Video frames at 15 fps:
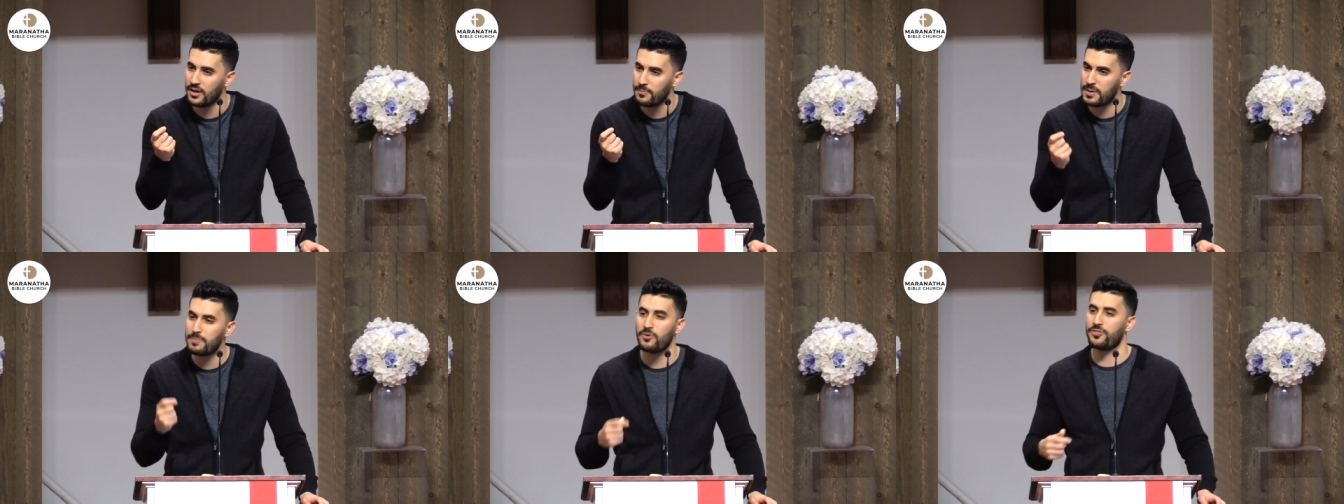
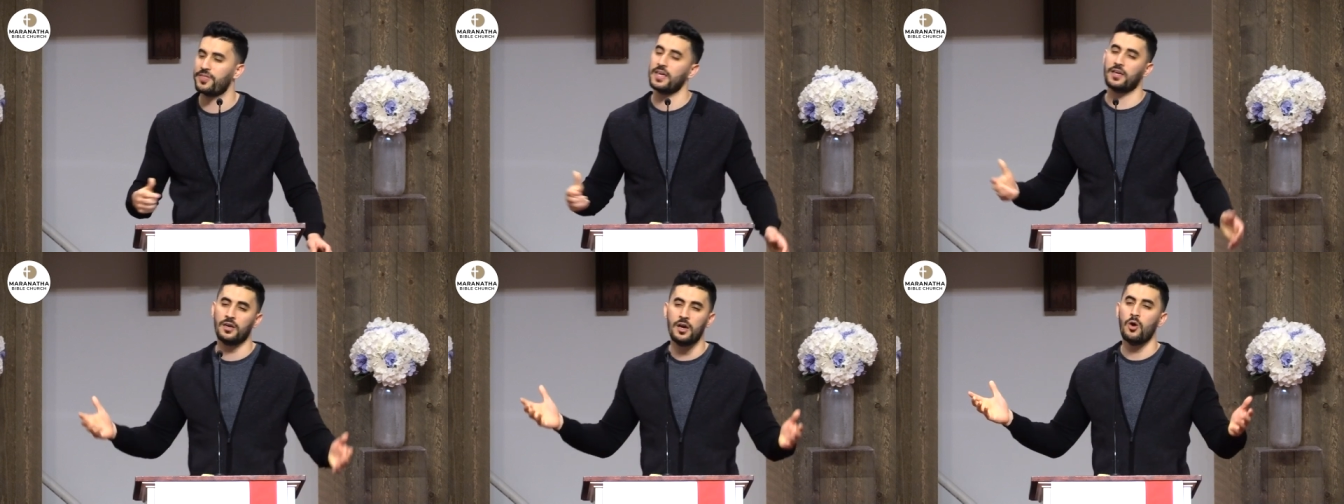People
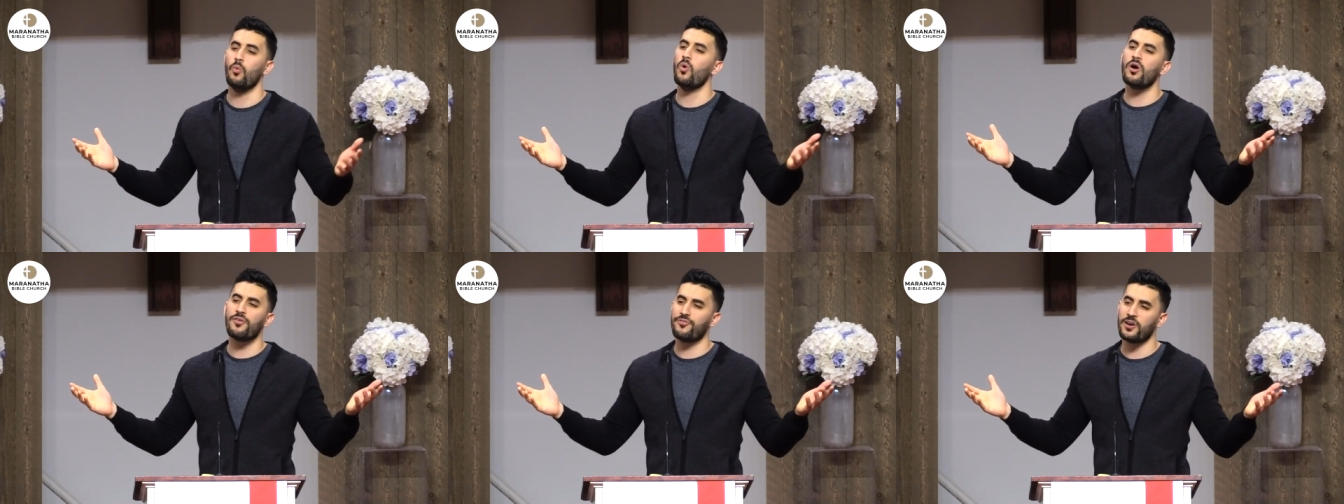think
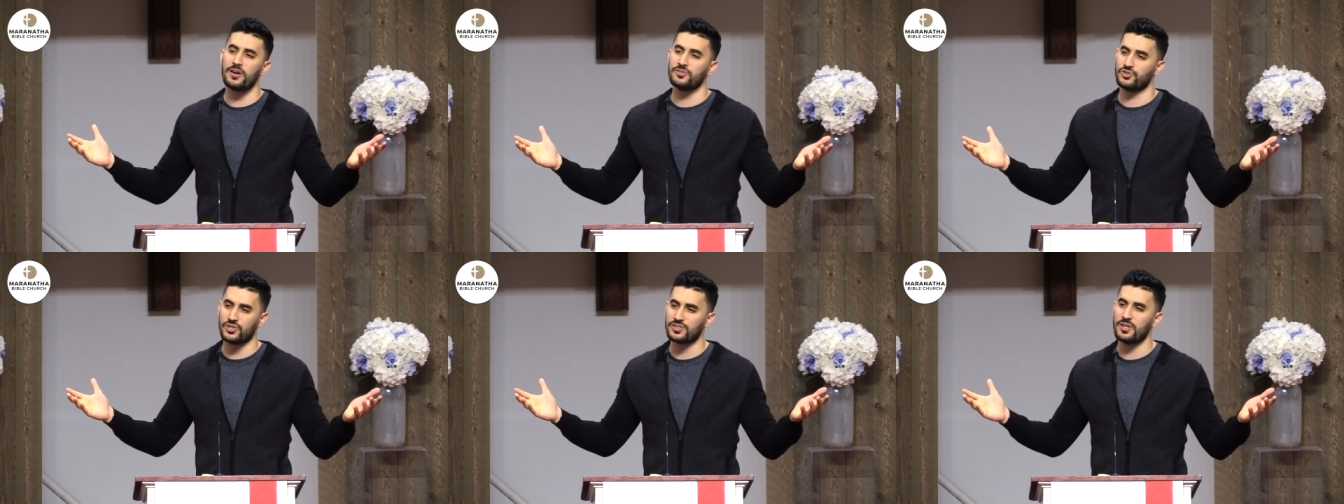
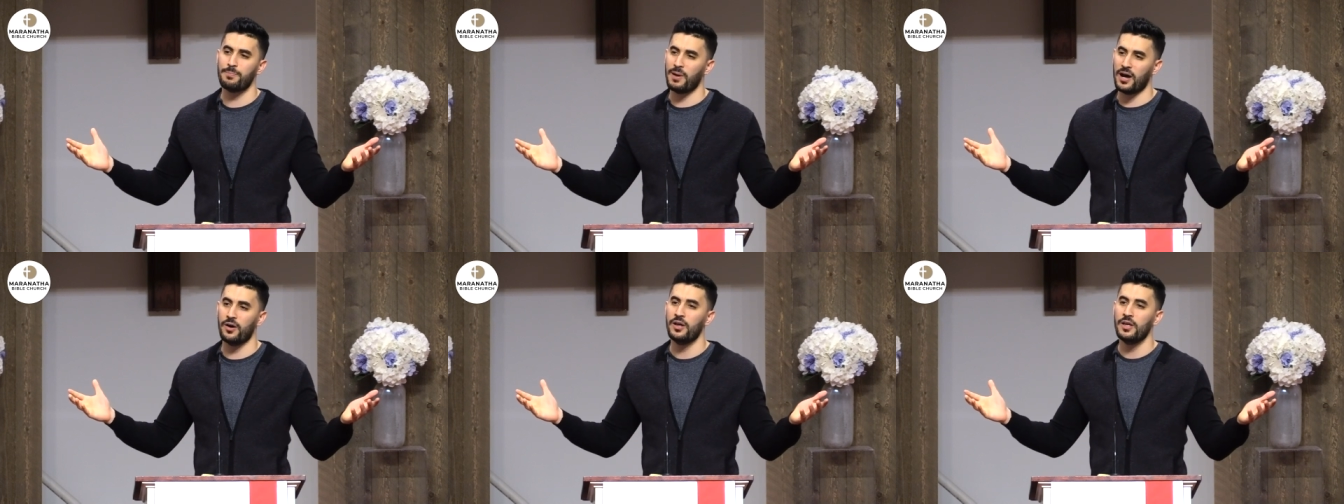warfare is just
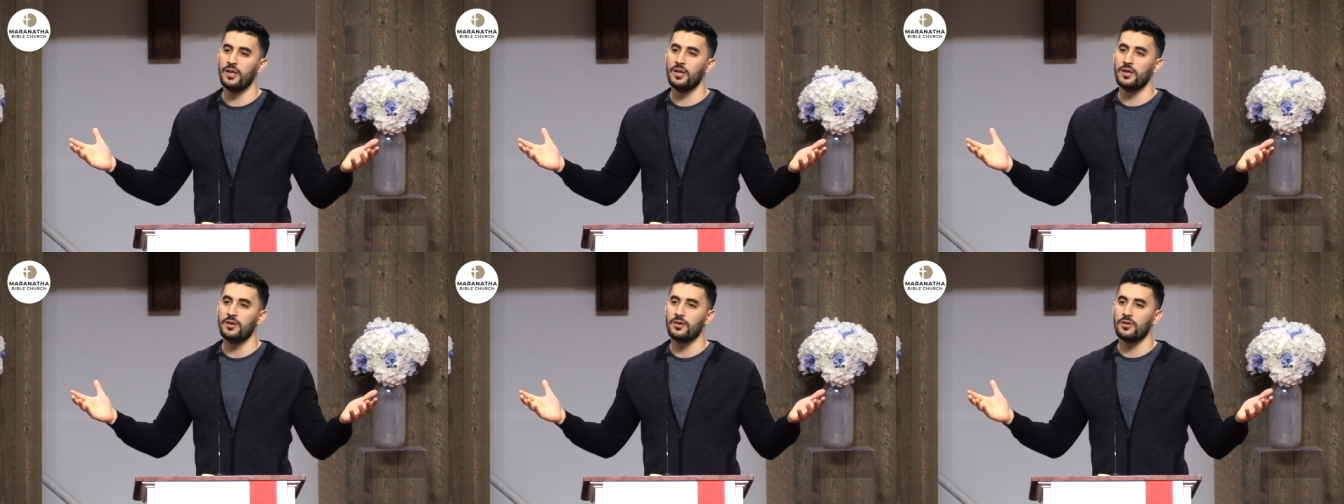about,
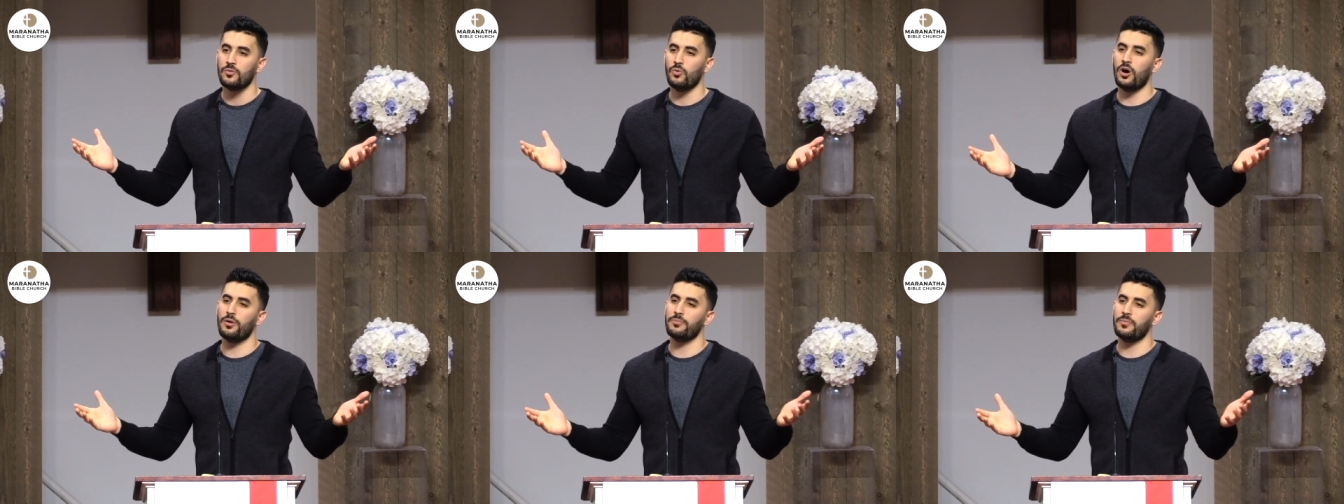
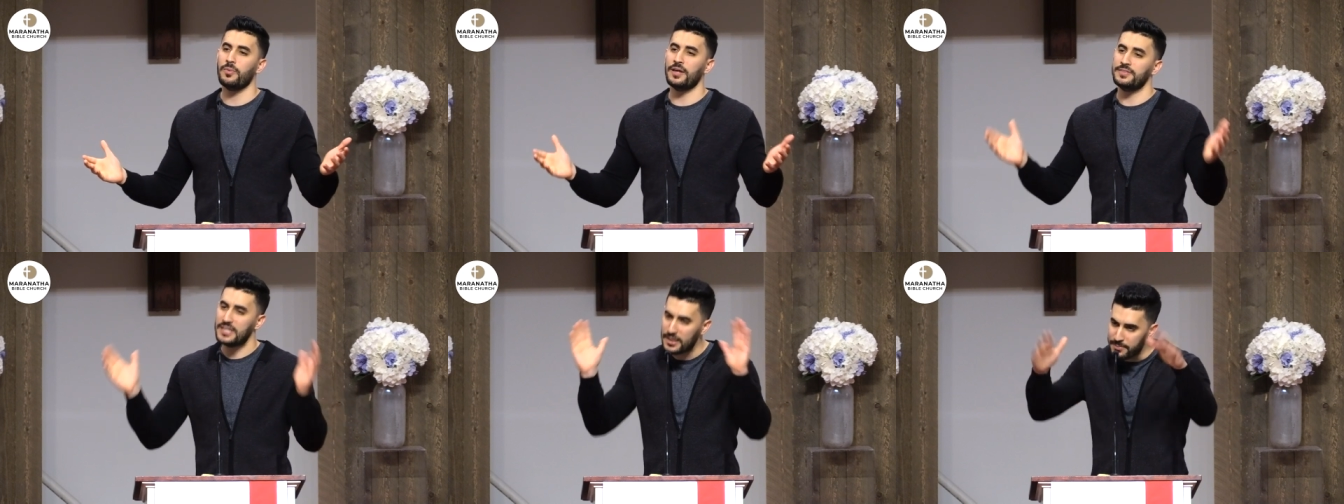well,
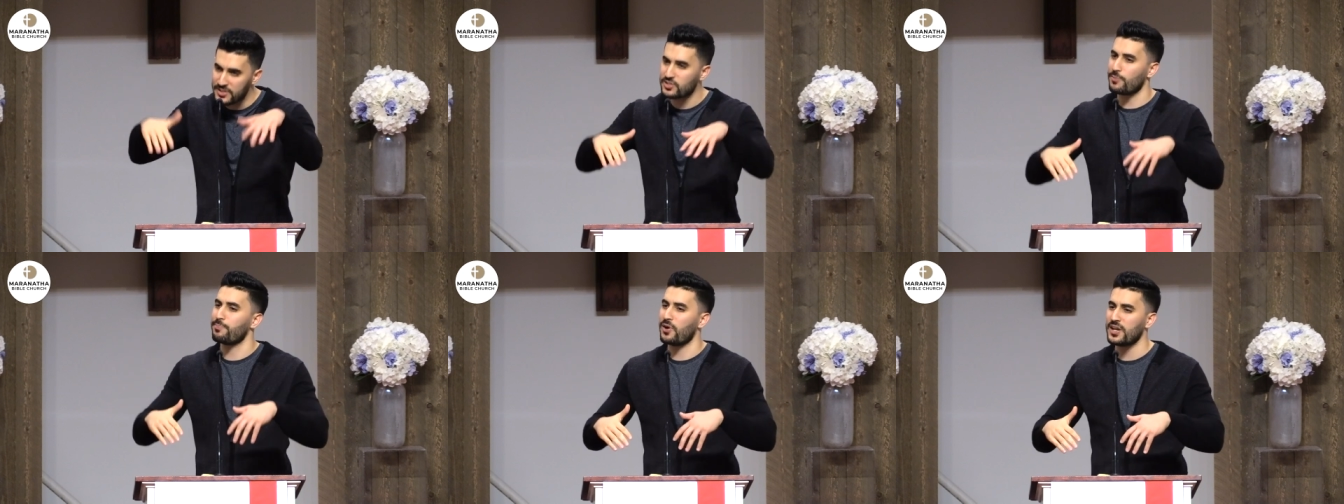a
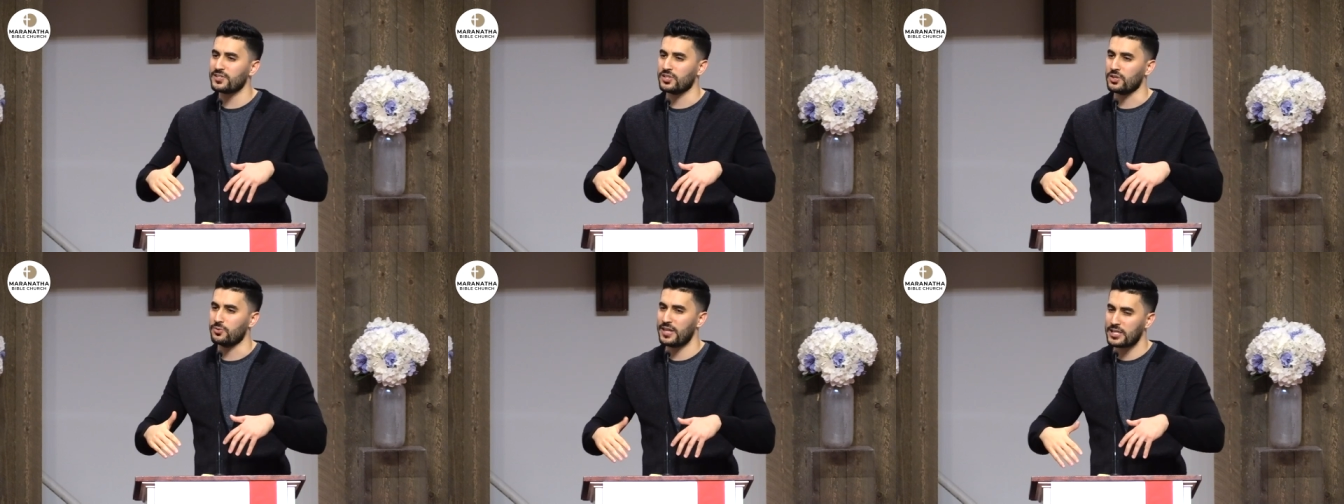demon's oppressing you.